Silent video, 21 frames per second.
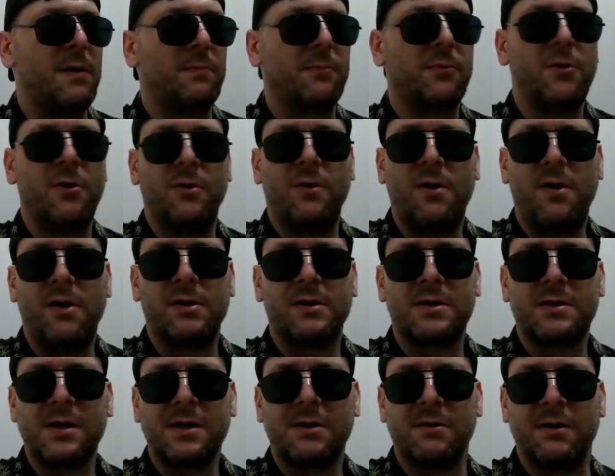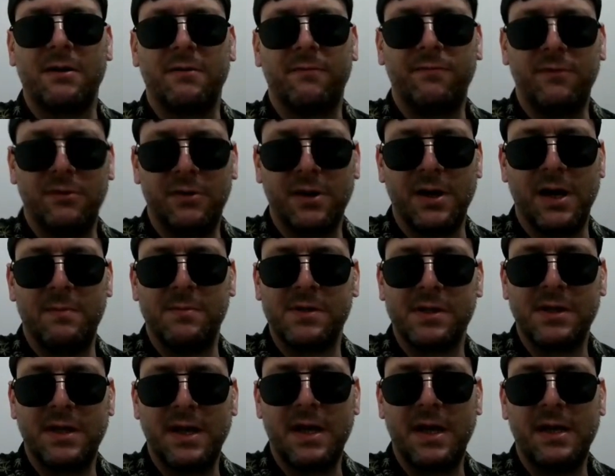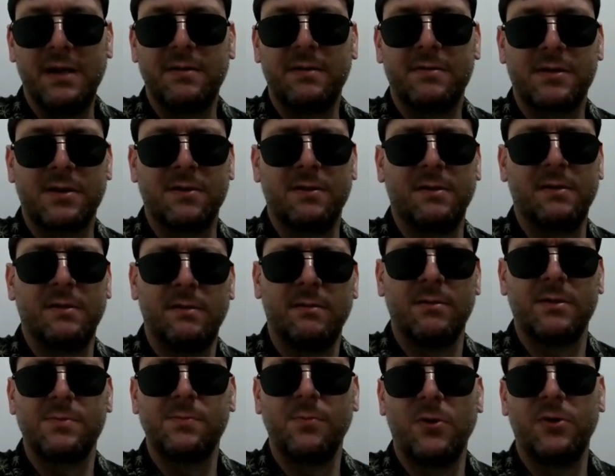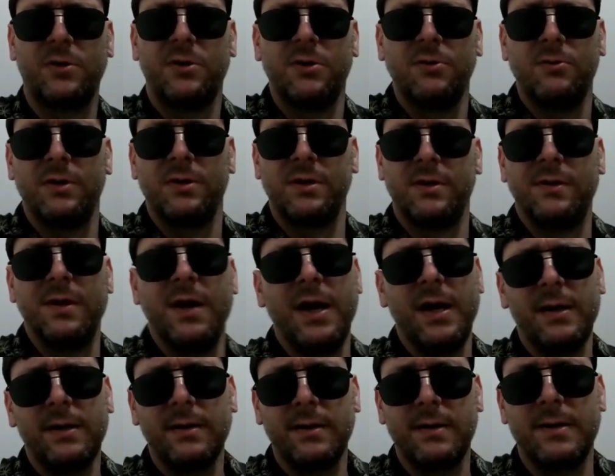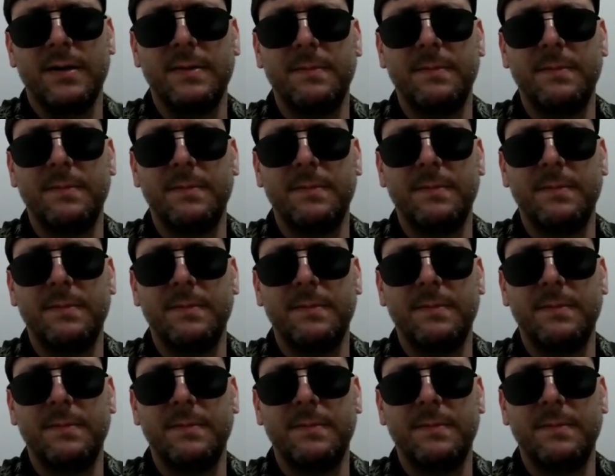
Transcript: prolonged cigarette a few times a day. So there's more to it than that.